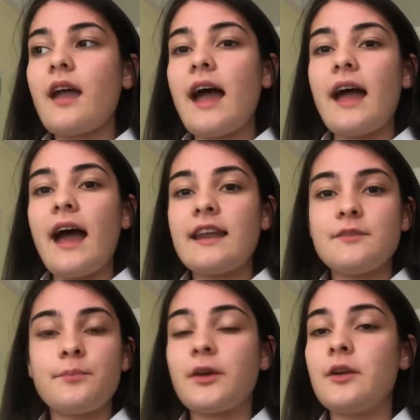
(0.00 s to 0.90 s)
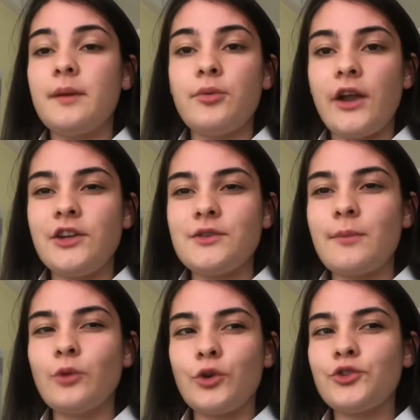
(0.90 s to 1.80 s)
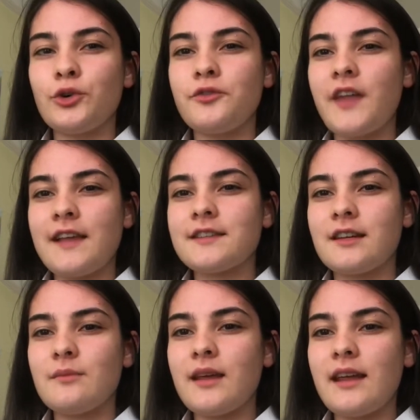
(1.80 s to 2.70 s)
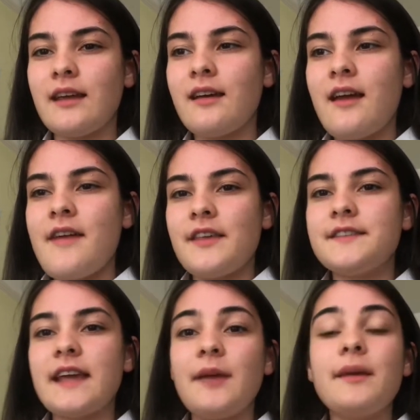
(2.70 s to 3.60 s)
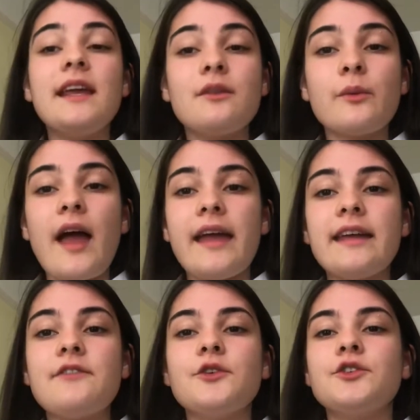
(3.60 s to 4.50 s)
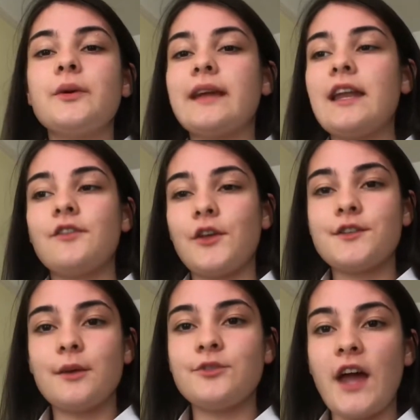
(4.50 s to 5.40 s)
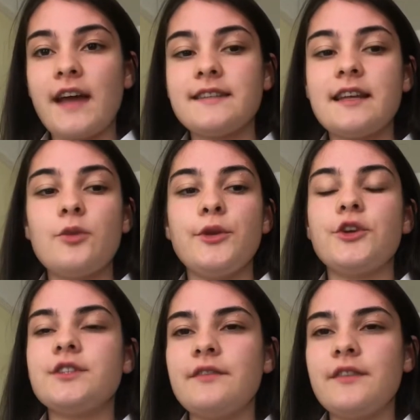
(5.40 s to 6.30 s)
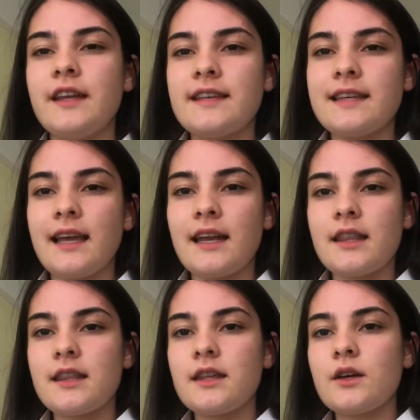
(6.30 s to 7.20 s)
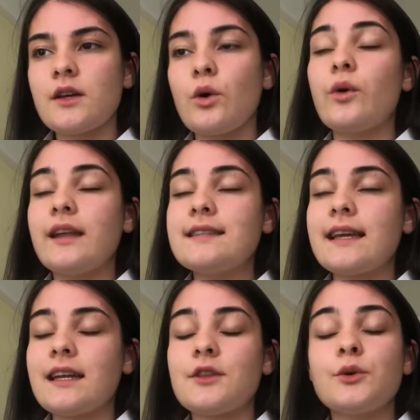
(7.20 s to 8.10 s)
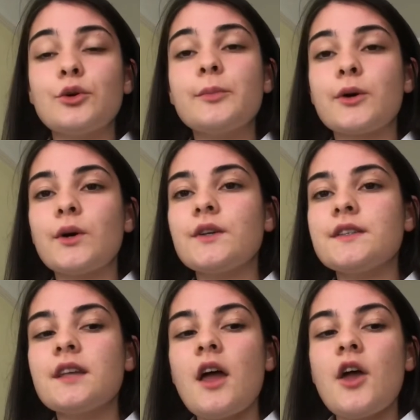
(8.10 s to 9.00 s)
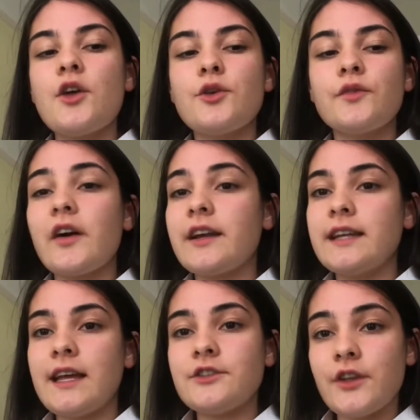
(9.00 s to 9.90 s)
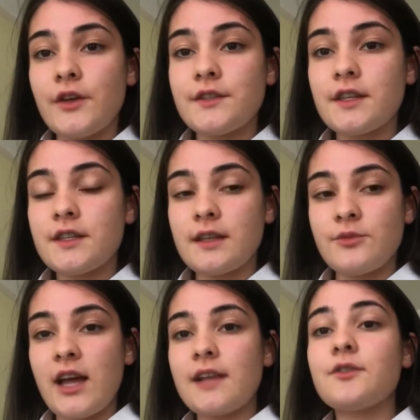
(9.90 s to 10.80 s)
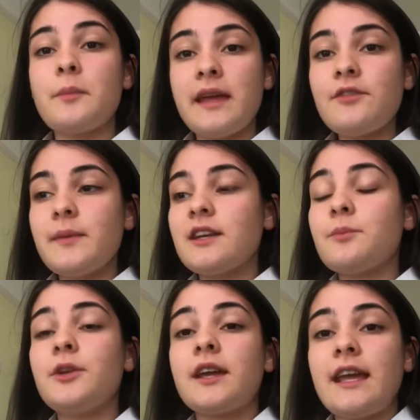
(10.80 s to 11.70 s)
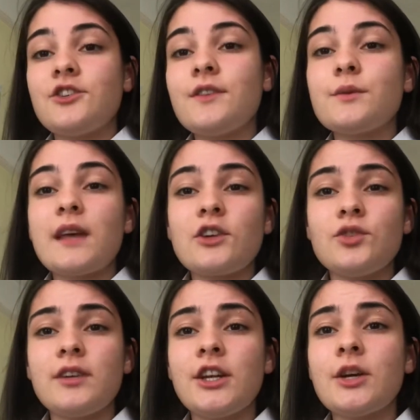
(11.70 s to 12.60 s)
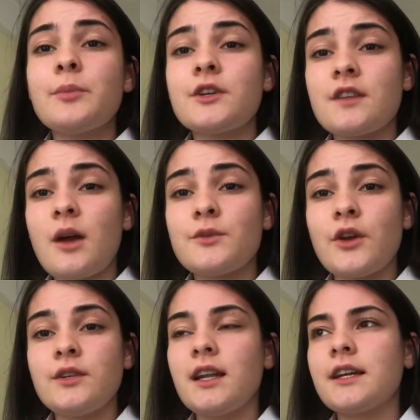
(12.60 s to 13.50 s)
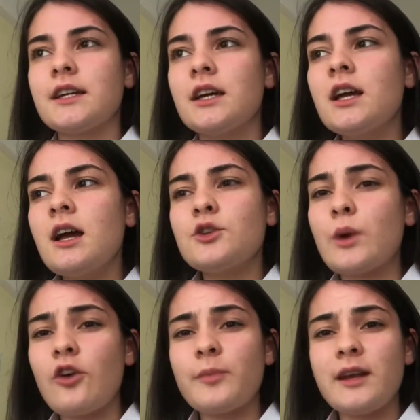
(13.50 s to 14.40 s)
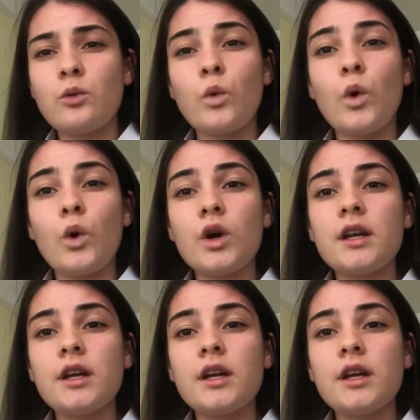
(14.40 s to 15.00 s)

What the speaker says: and it's going to be brand new, so I'm not sure if that's going to be the same. Either way, if you're doing any of those subjects, it would be good to live near Senghennydd or in Senghennydd Hall, because you're very near to those subjects. For me, for media communications, it was actually really good because I was only like a 12-minute walk